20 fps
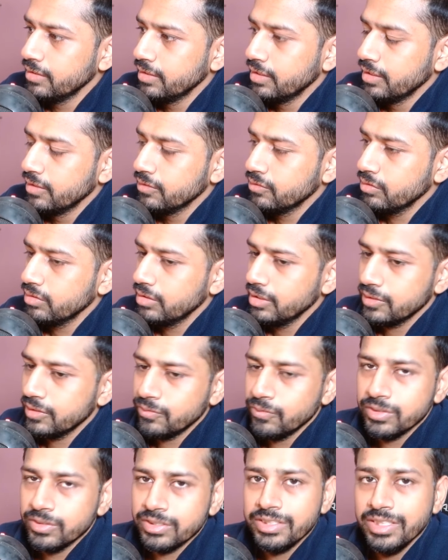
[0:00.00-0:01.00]
So this
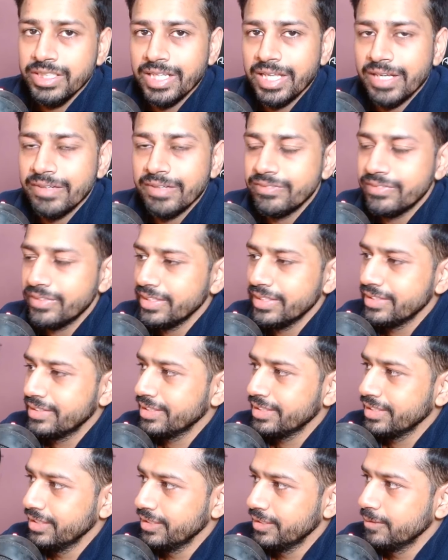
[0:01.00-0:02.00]
was the leverage
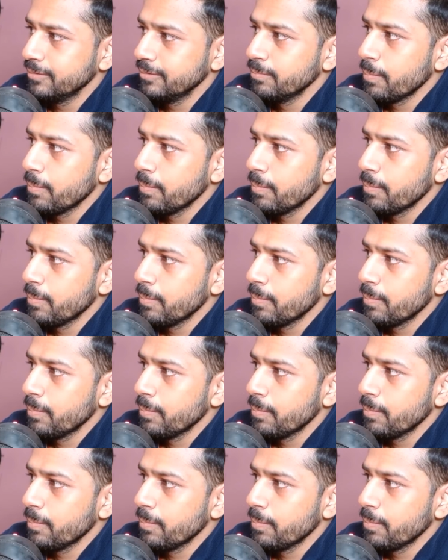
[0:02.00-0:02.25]
here.